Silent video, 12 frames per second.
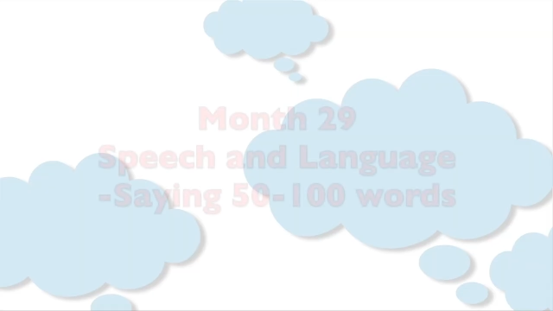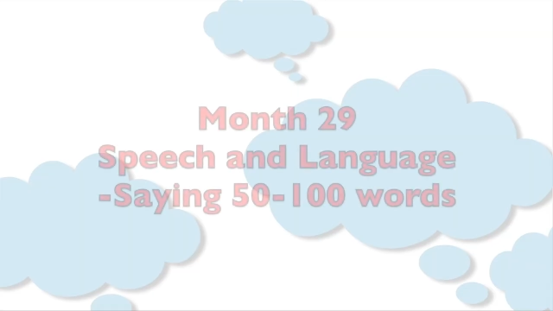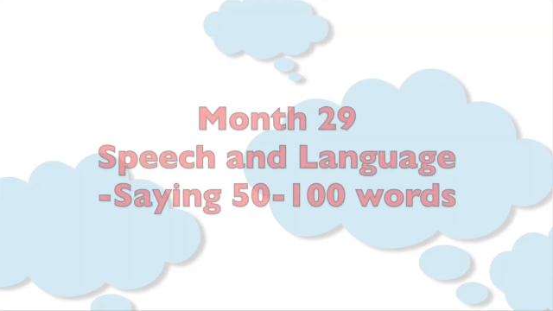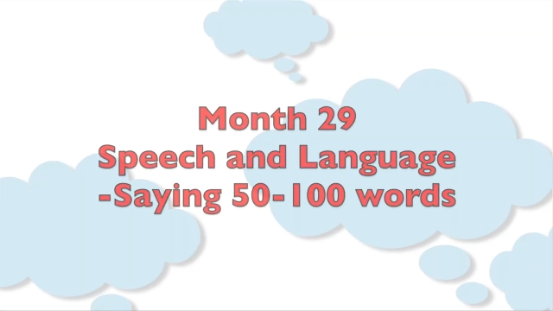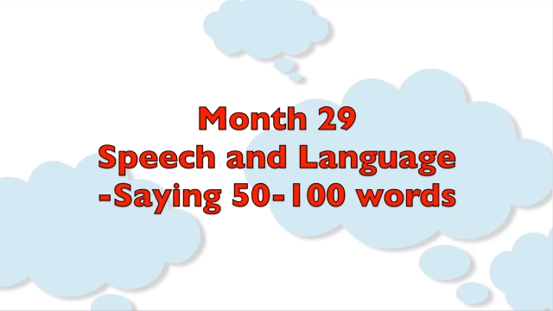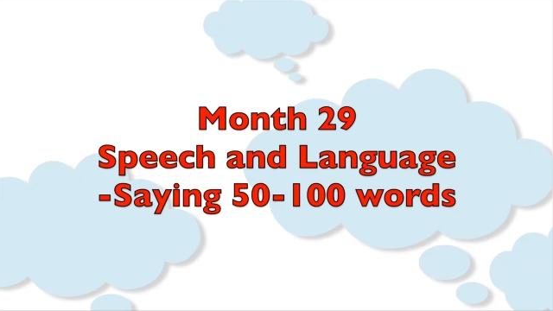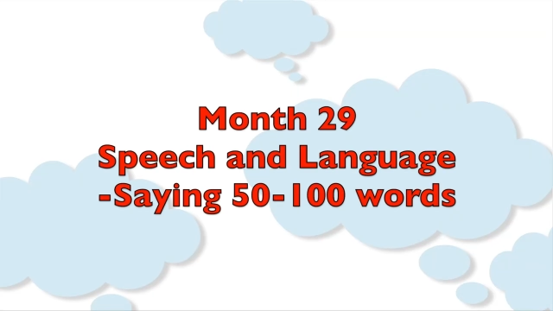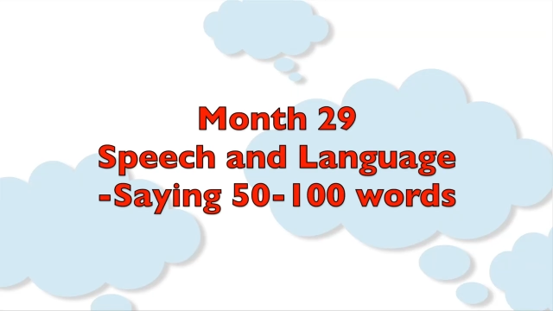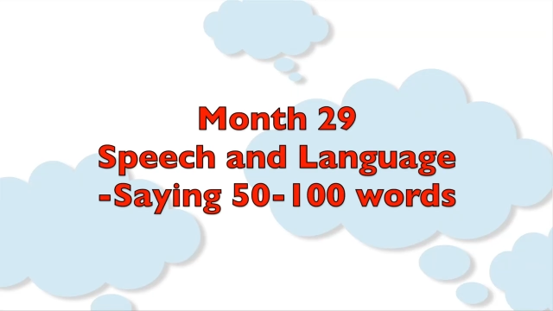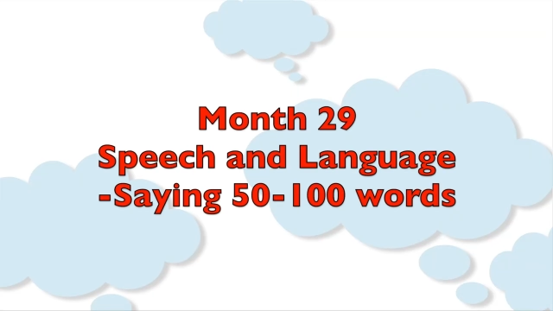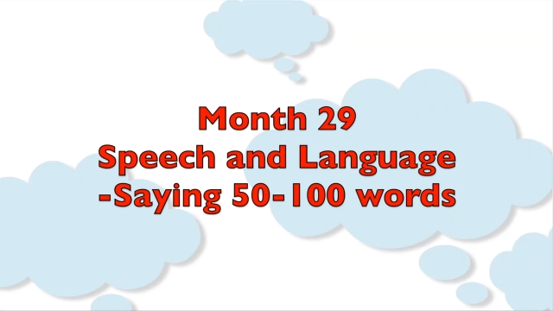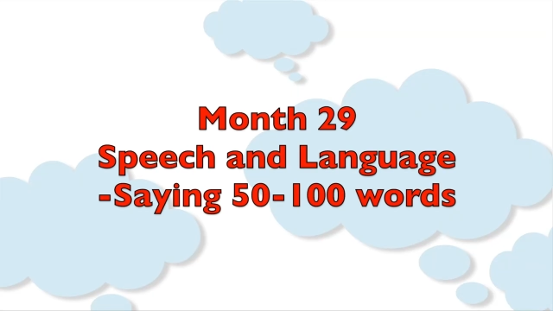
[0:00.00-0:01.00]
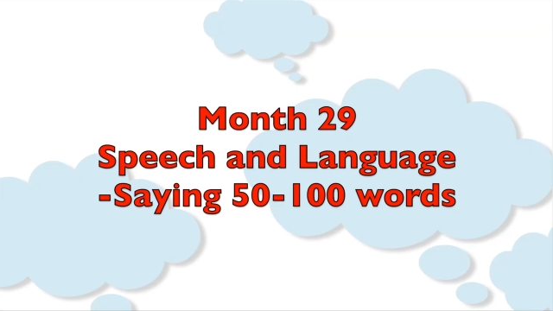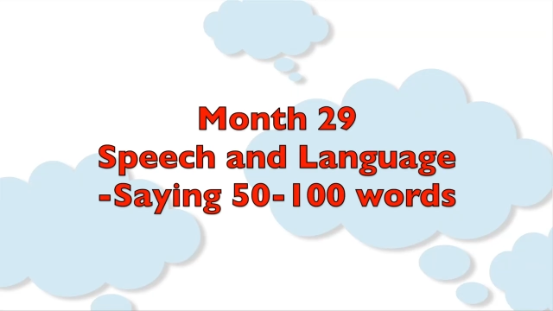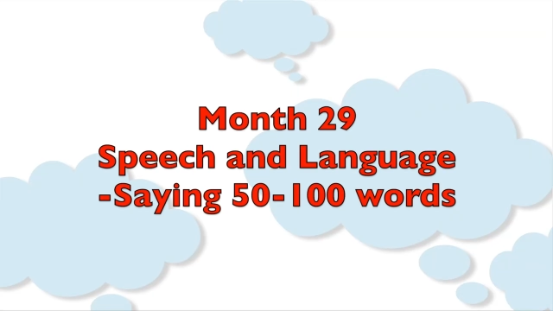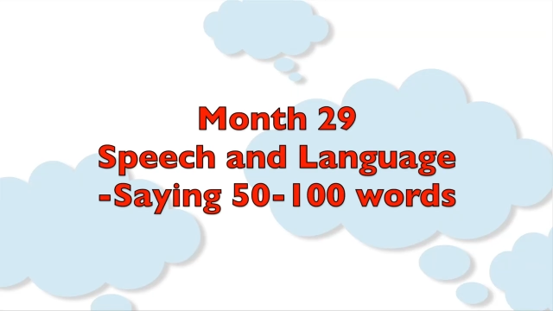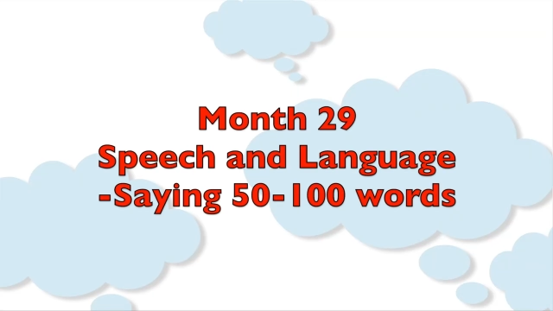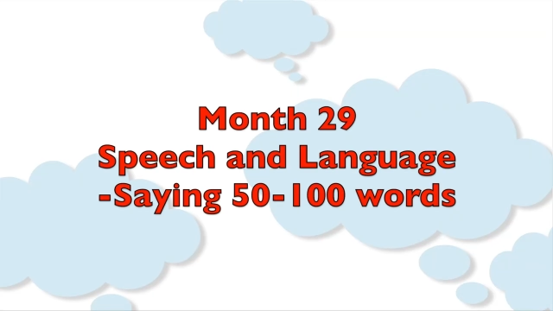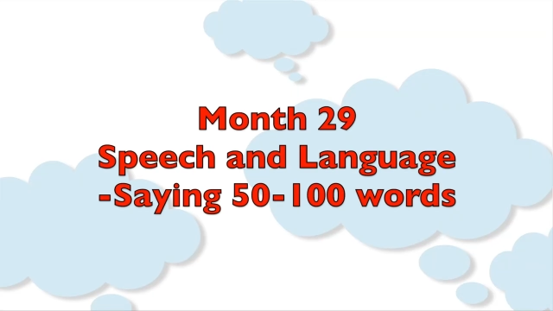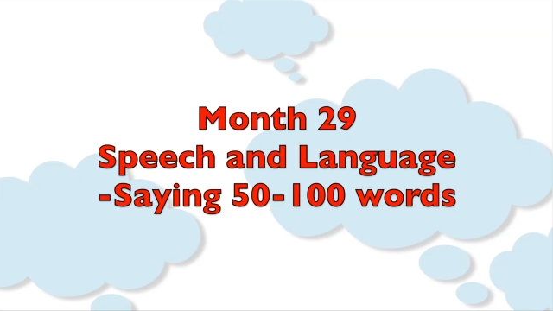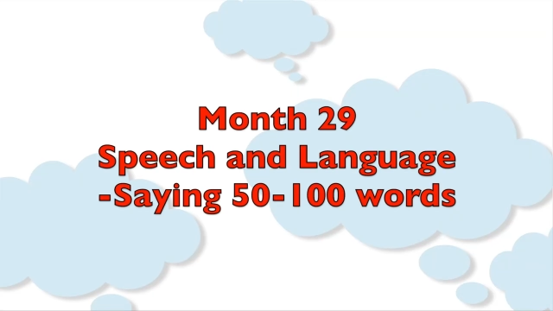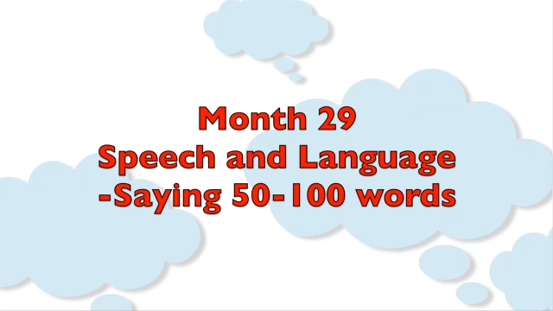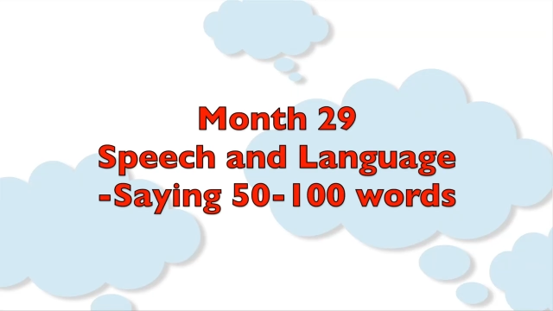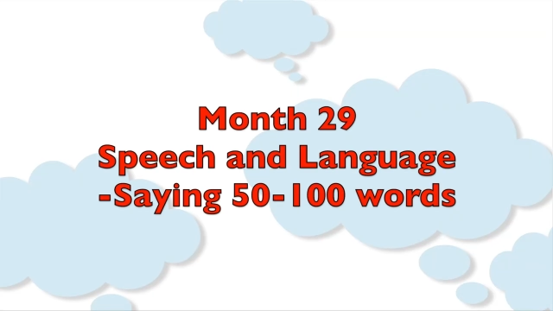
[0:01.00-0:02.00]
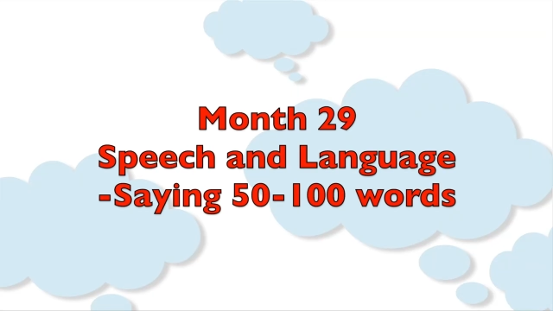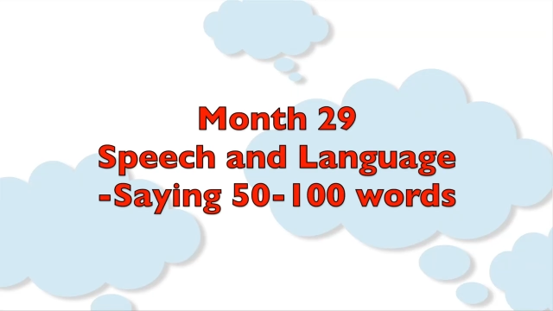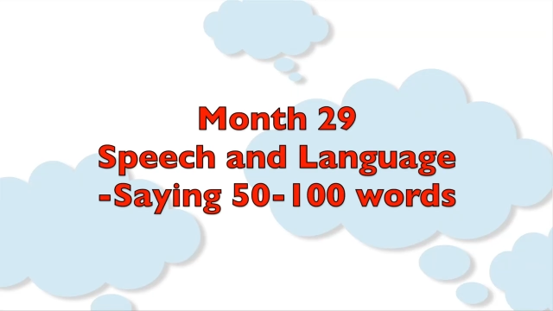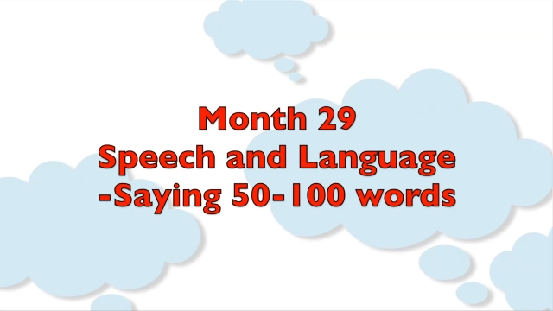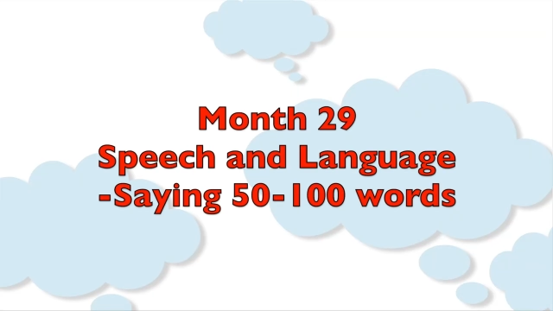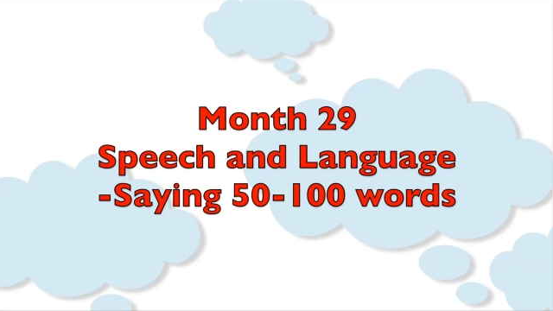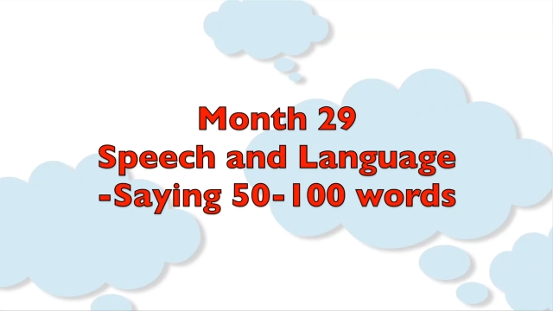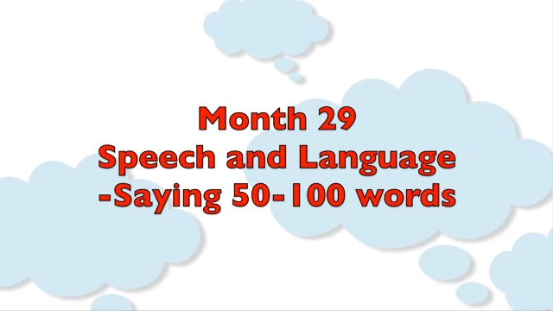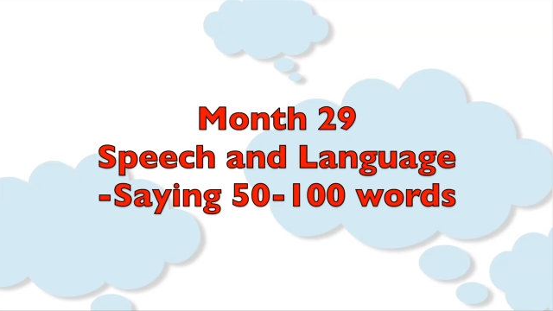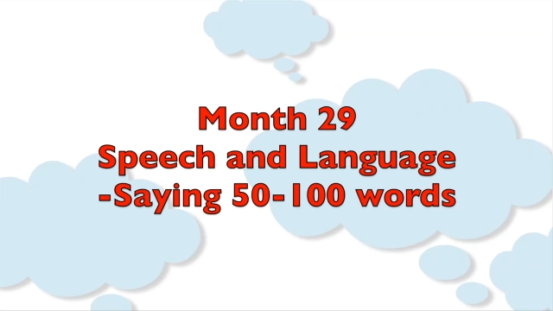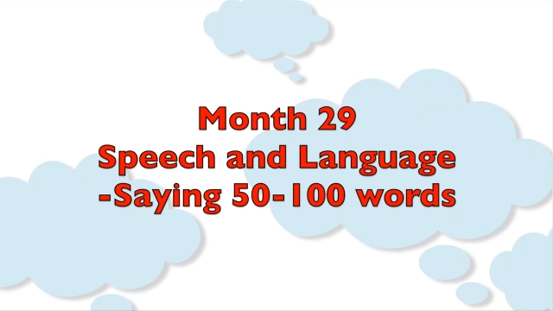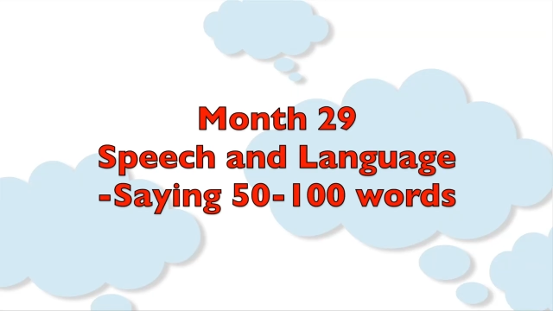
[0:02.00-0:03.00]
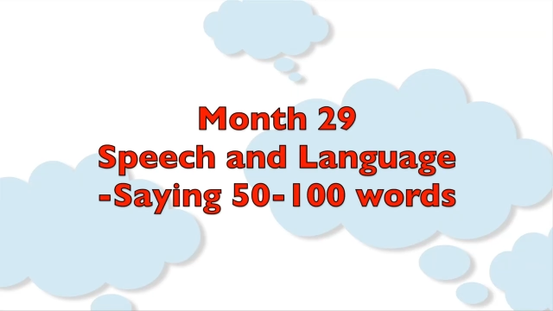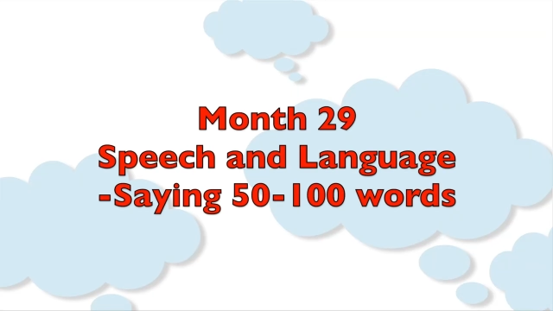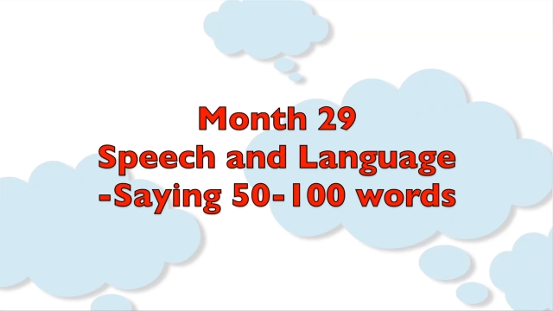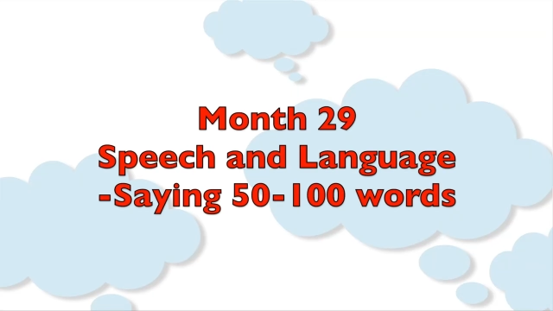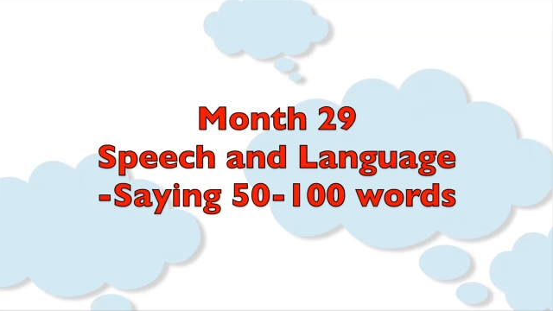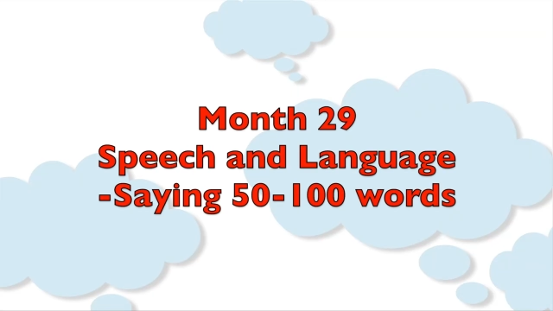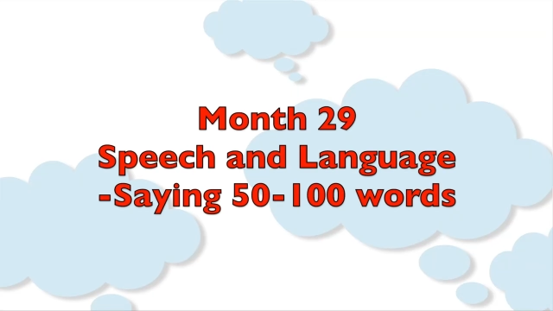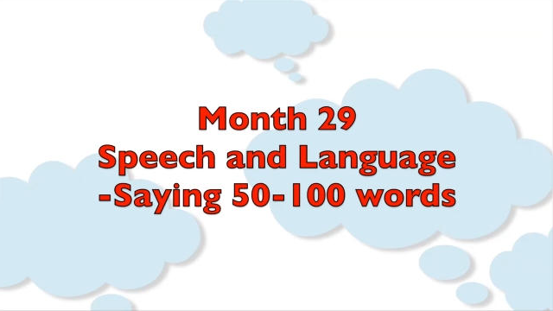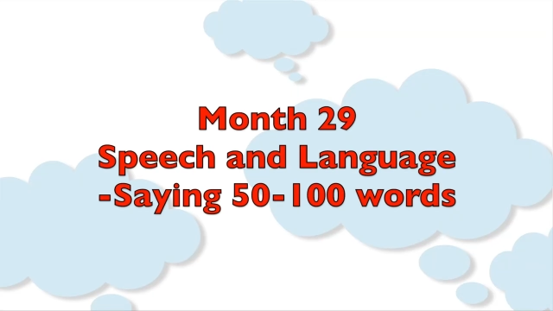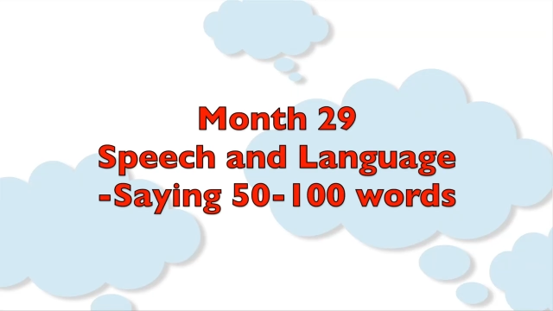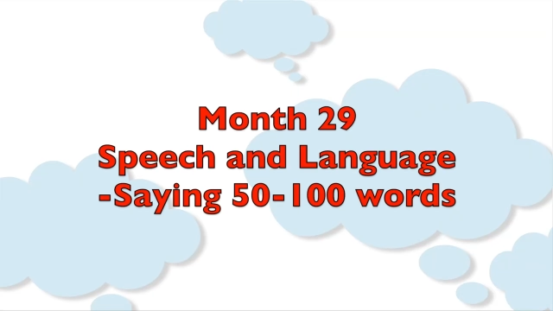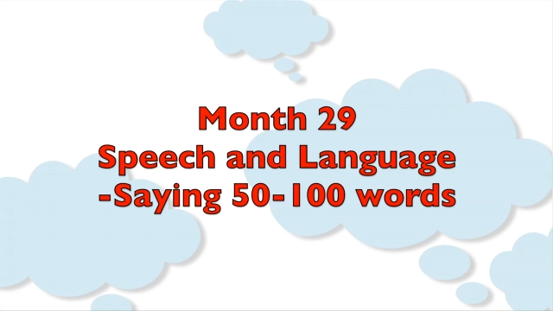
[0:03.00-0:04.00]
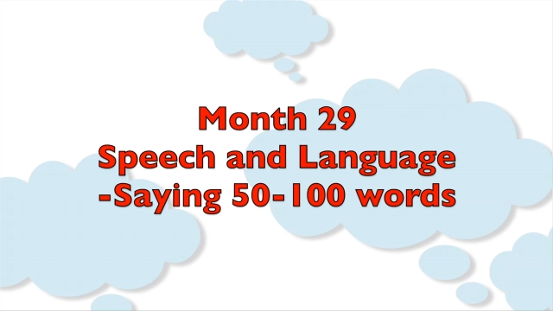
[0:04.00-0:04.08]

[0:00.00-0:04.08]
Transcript: Nobody's mouth can be seen.